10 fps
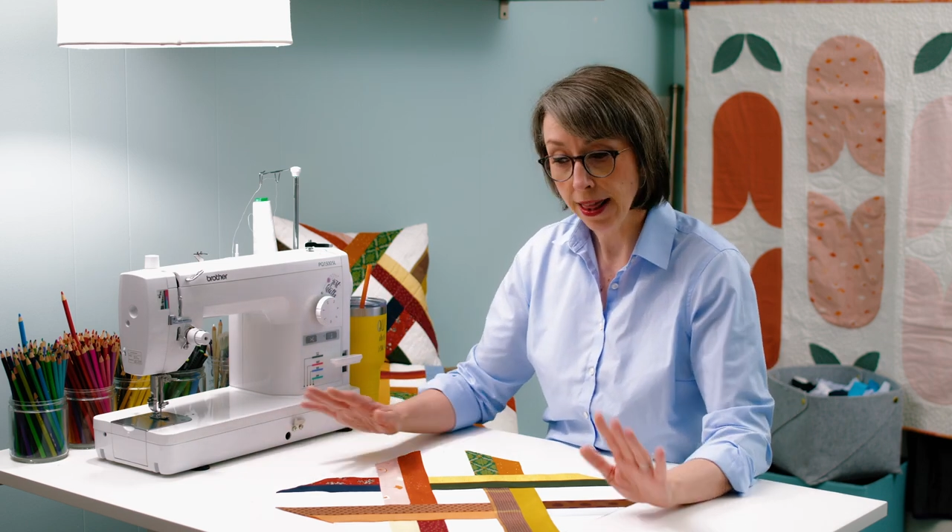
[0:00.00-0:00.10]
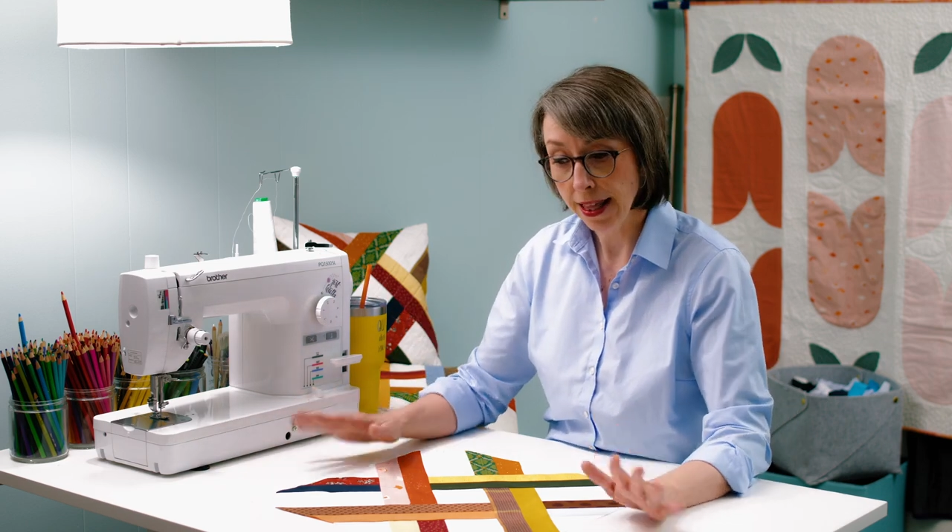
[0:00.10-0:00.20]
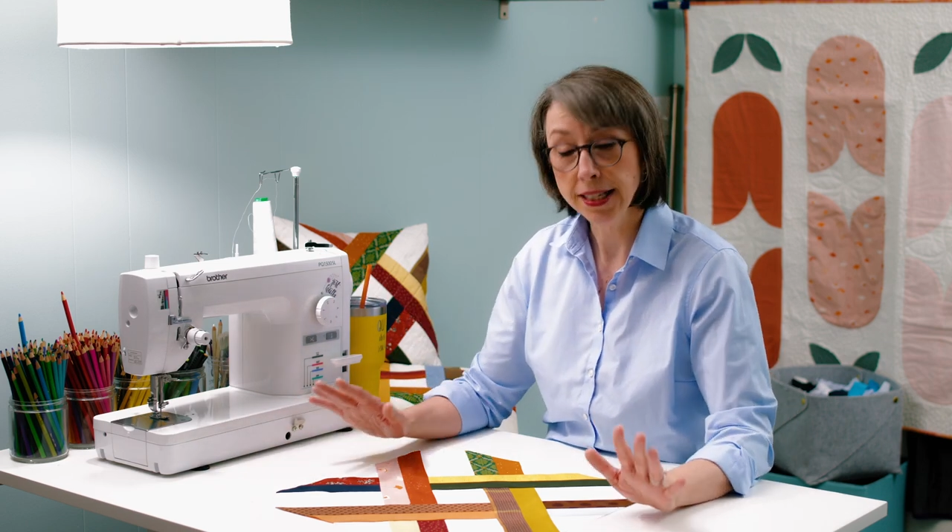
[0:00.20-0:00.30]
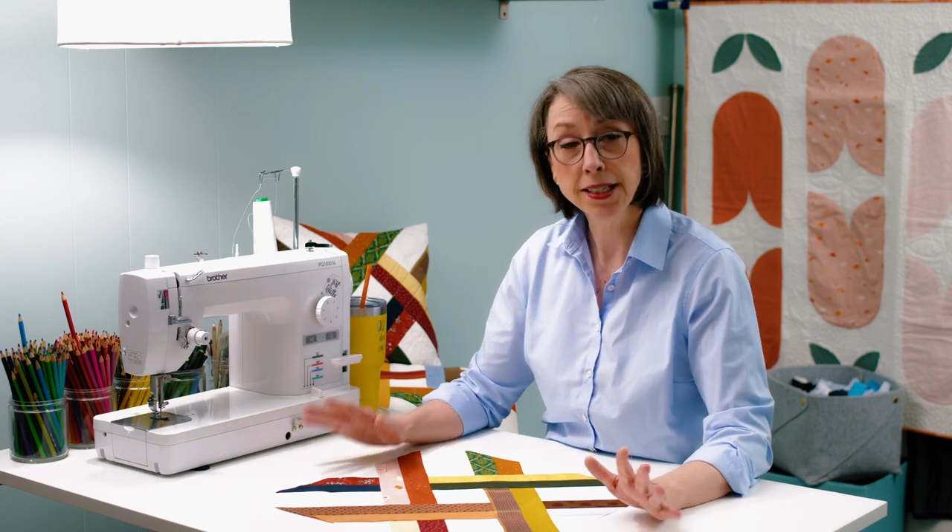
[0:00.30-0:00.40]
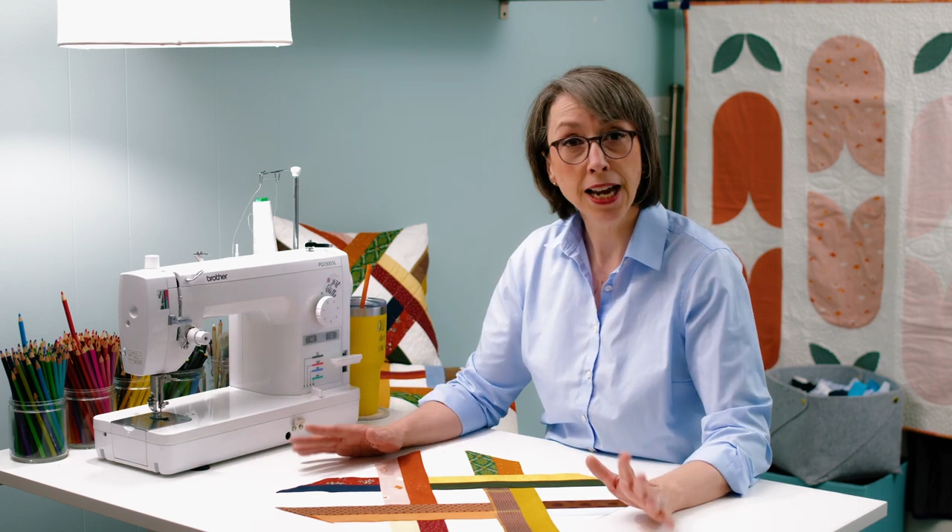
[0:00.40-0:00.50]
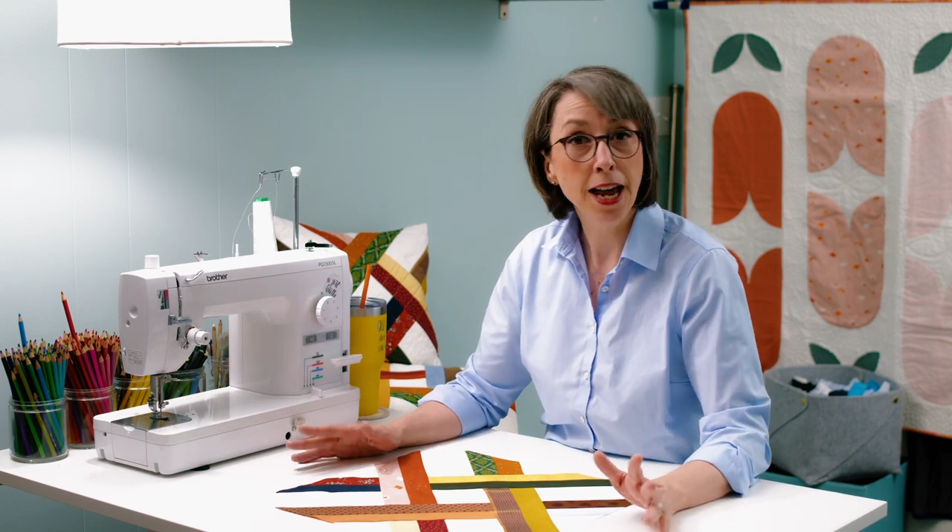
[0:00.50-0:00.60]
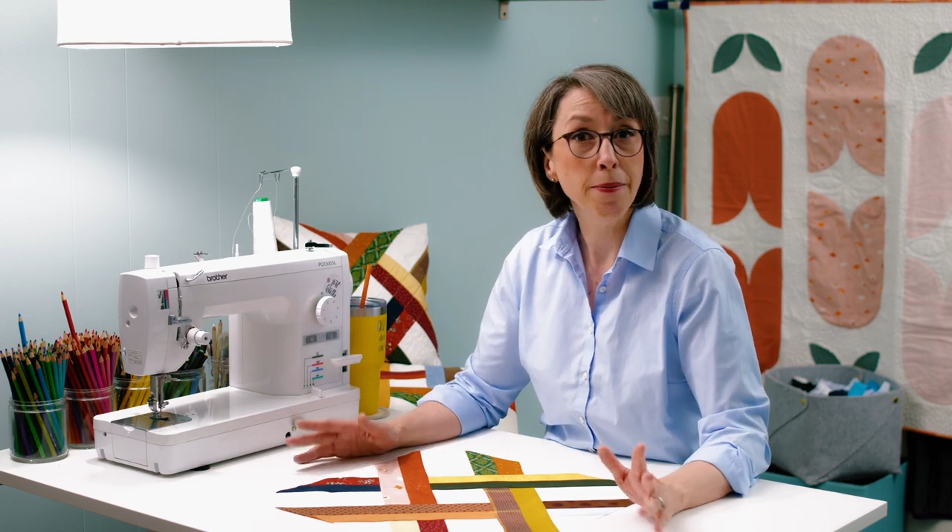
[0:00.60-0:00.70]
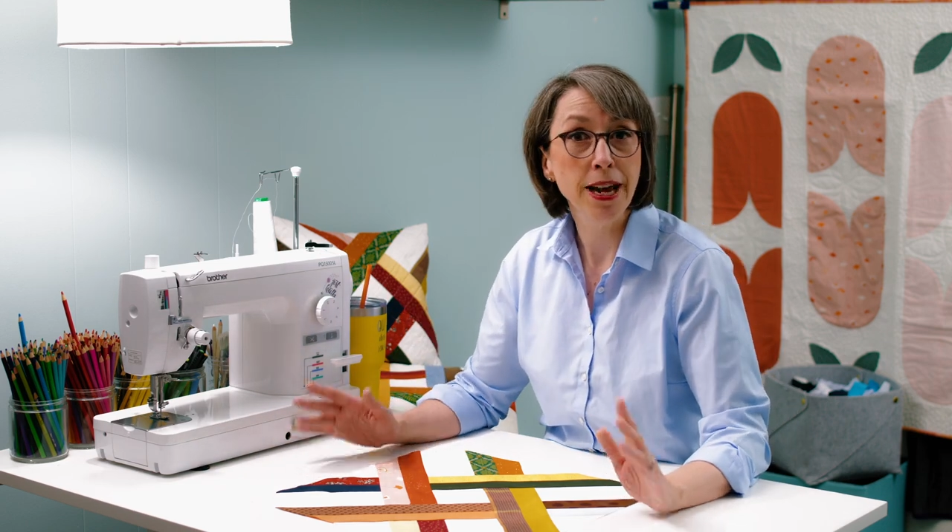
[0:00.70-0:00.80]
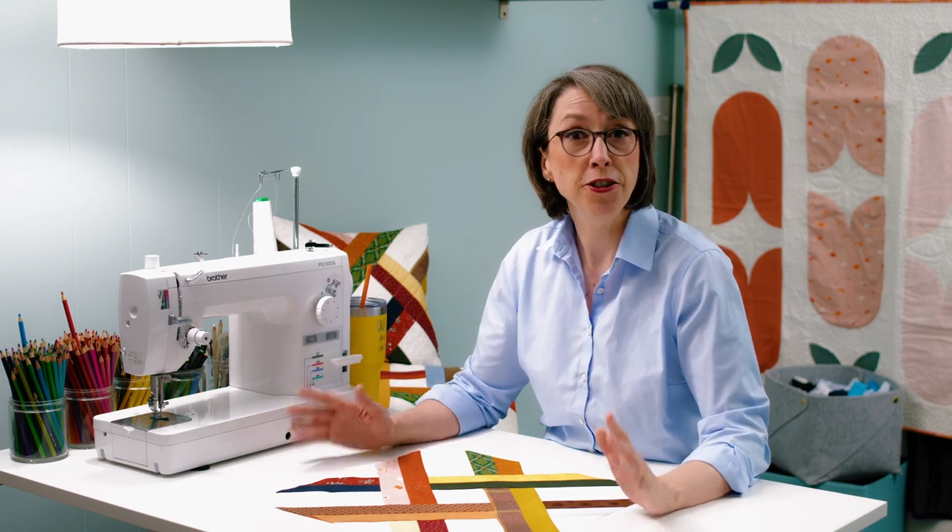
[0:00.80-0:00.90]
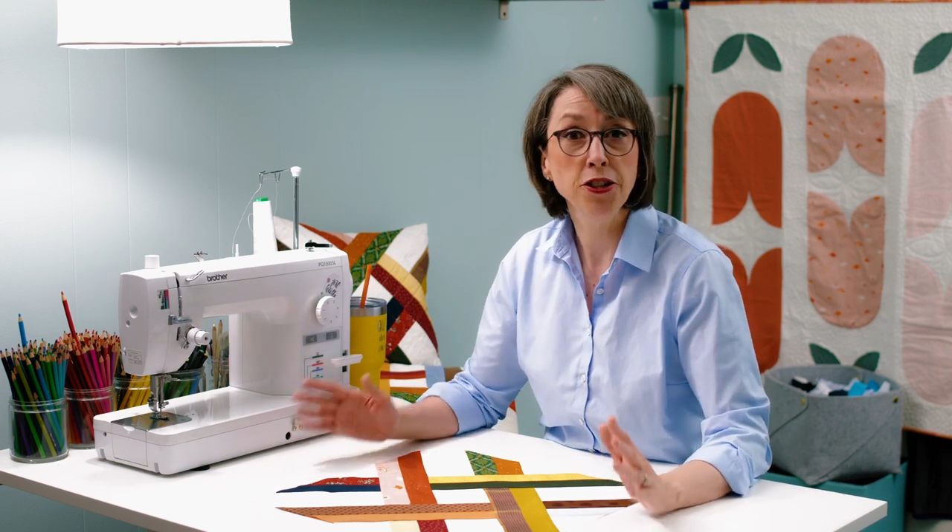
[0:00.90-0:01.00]
This time
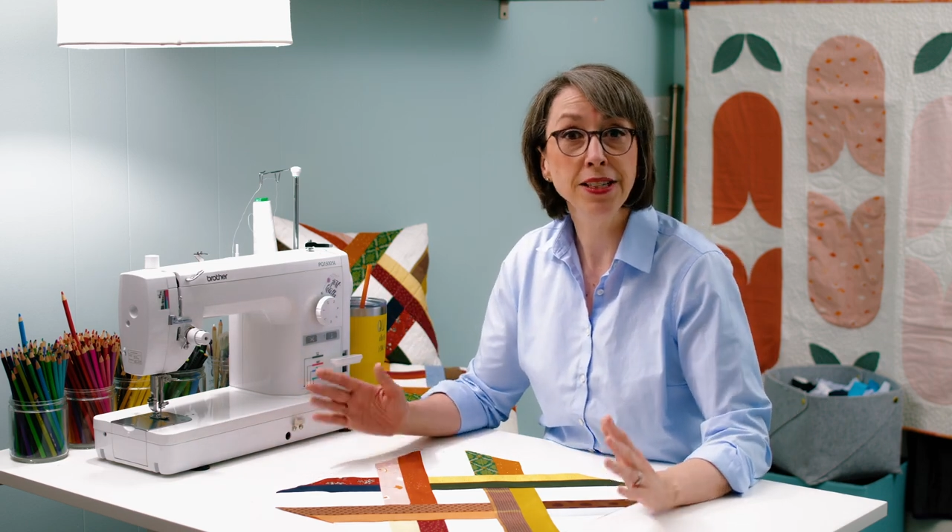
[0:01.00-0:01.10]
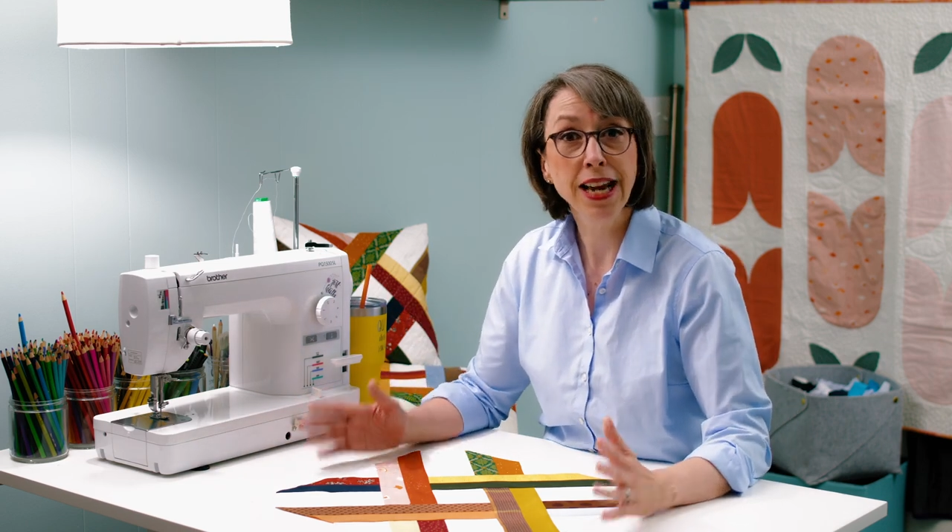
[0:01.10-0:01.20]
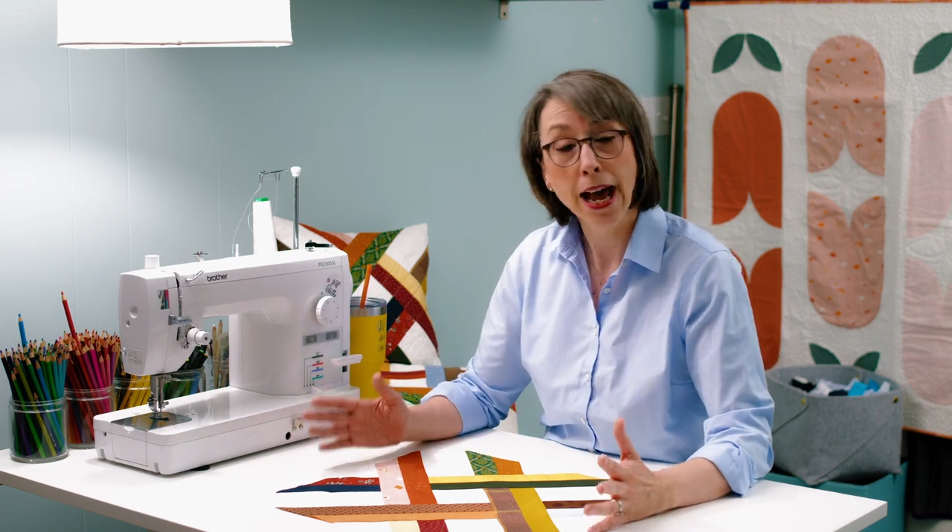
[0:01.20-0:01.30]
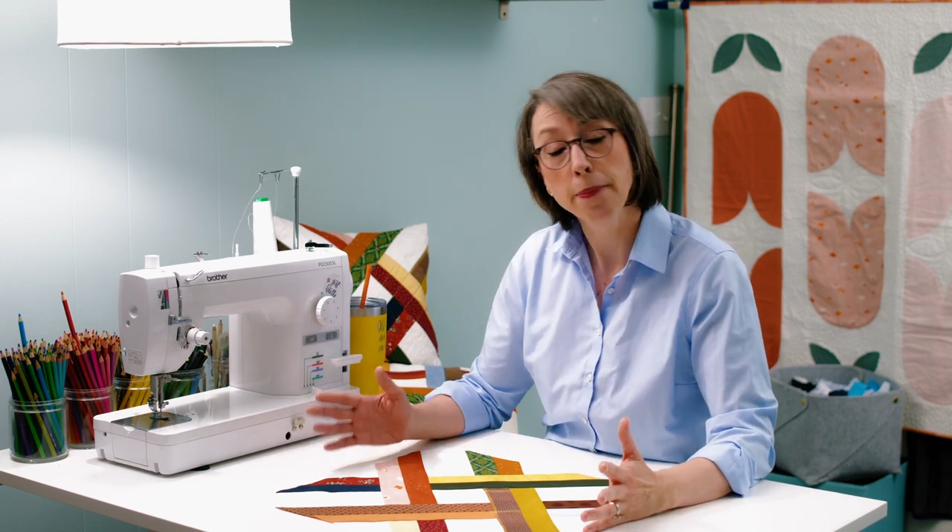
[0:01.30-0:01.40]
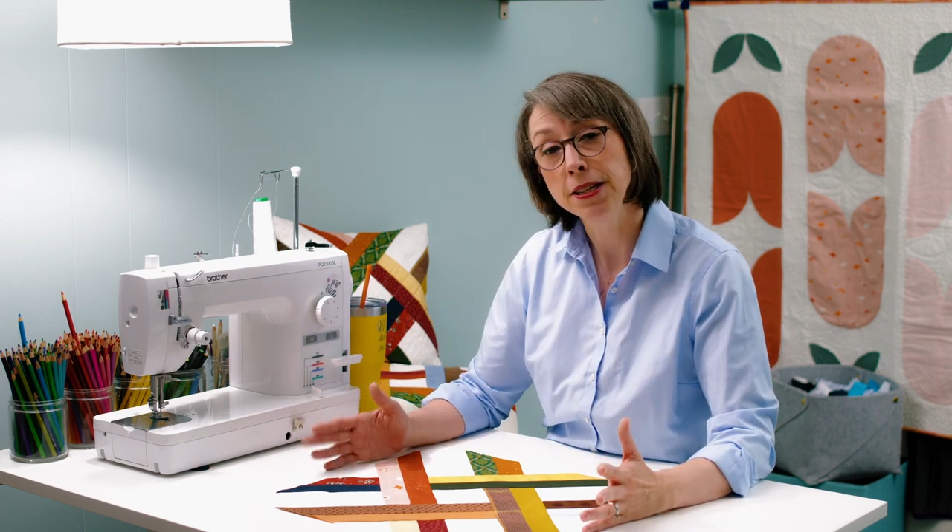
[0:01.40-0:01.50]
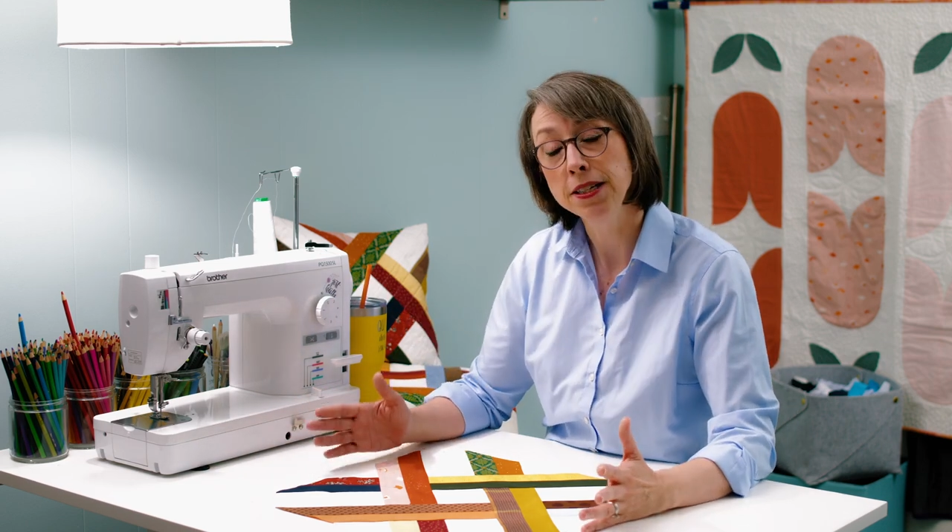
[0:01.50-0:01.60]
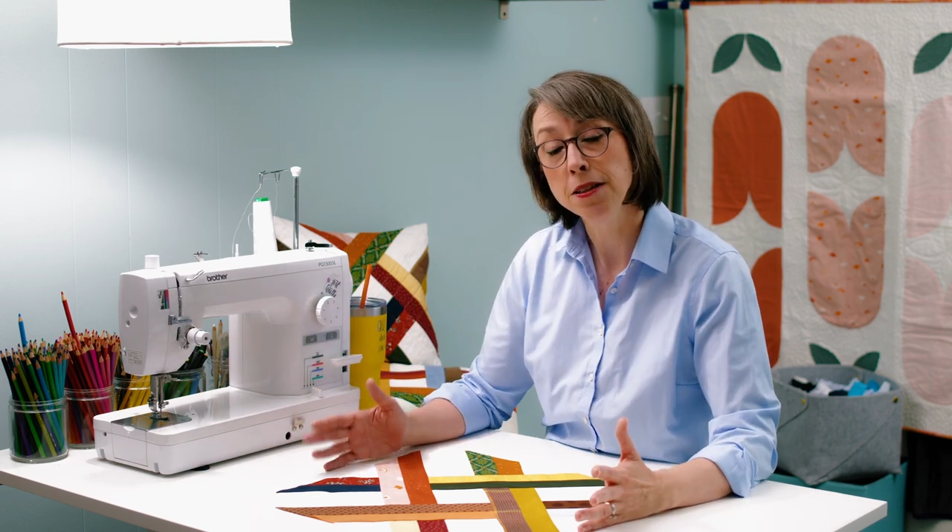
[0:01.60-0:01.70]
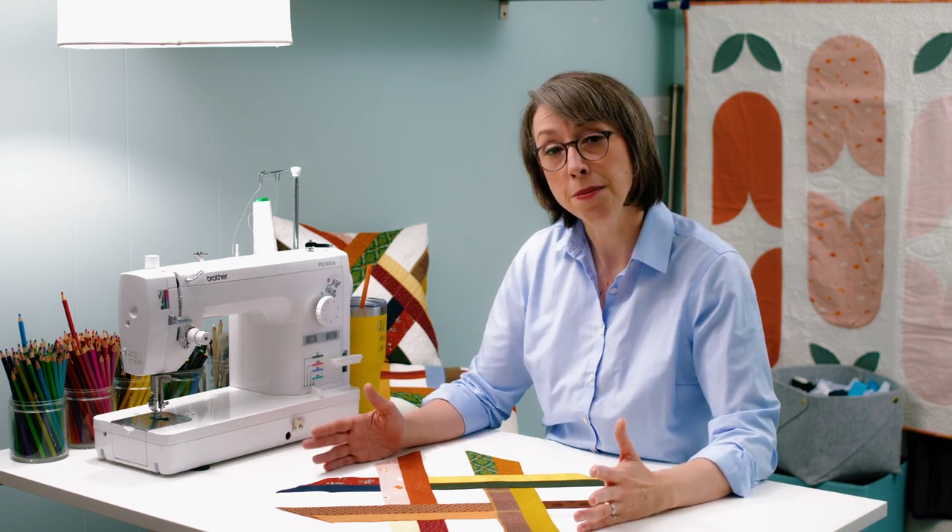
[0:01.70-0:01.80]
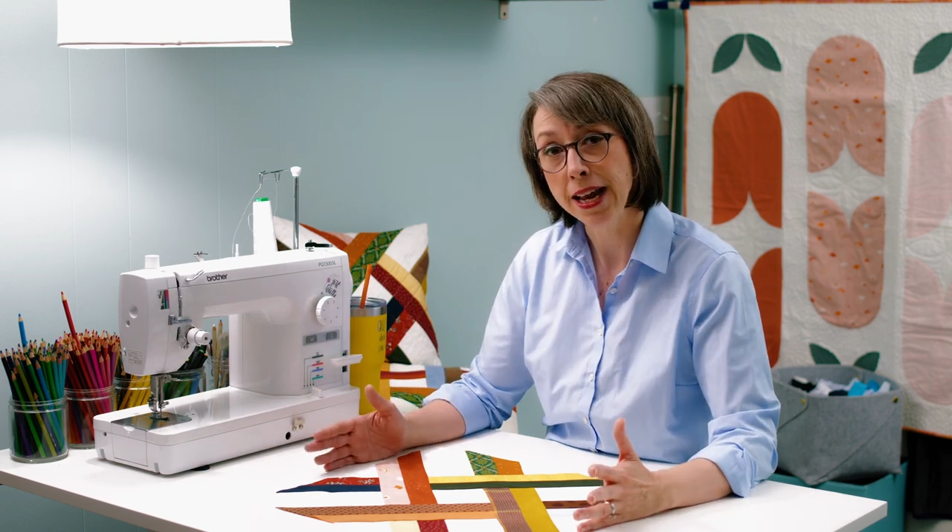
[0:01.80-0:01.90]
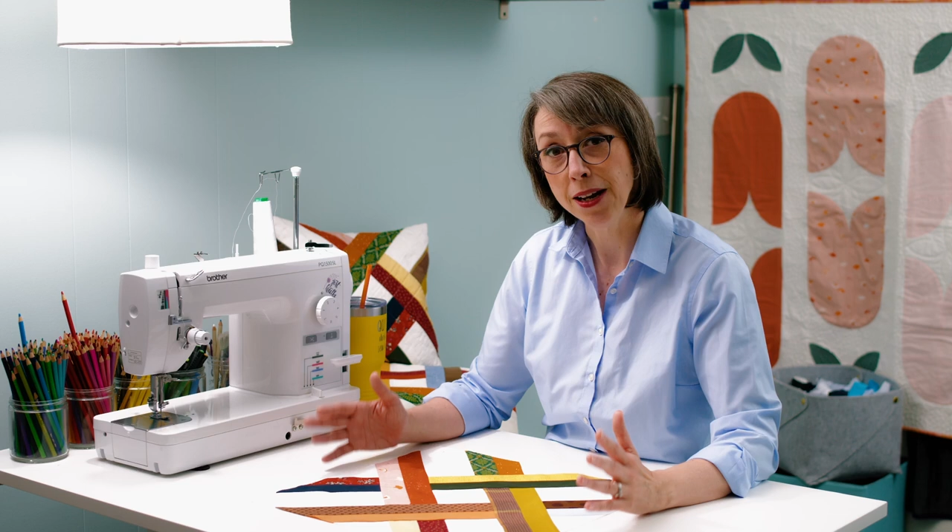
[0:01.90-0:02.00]
I just happened to
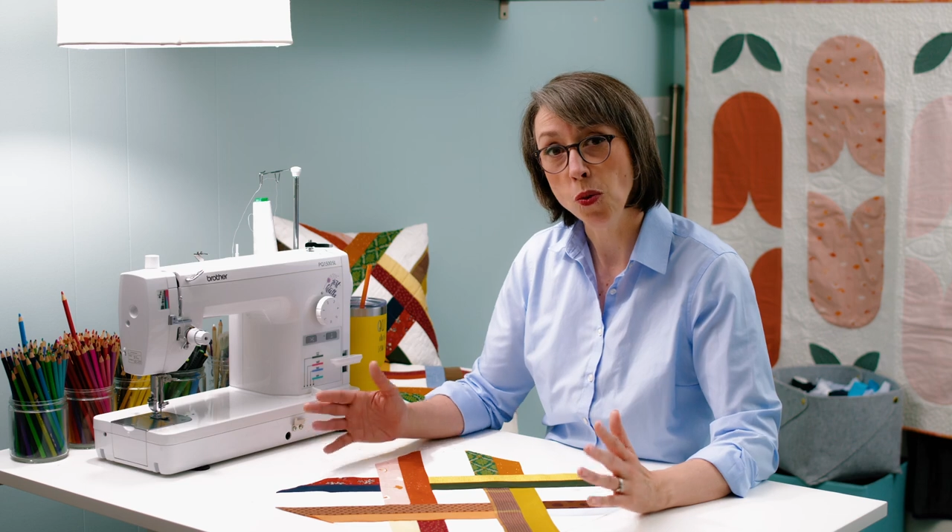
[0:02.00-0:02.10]
make